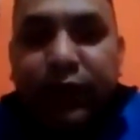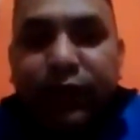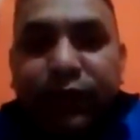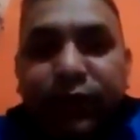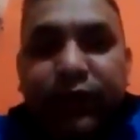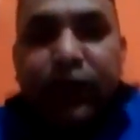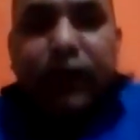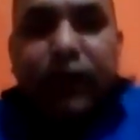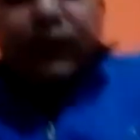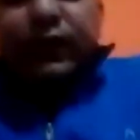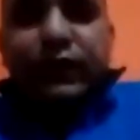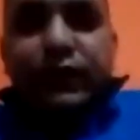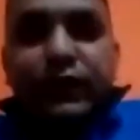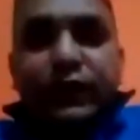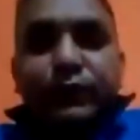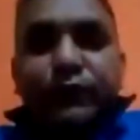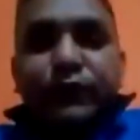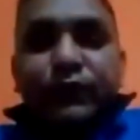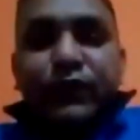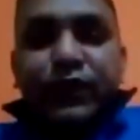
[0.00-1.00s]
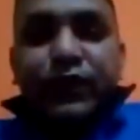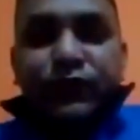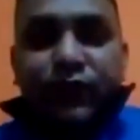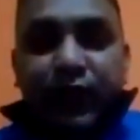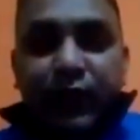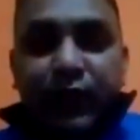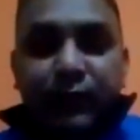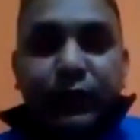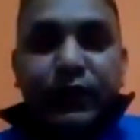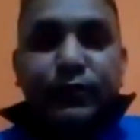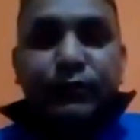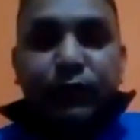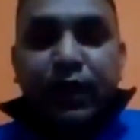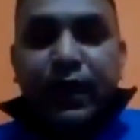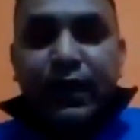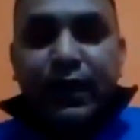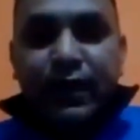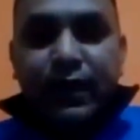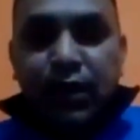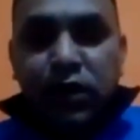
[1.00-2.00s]
if I'm in
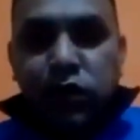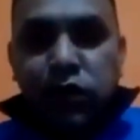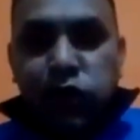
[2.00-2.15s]
Maya,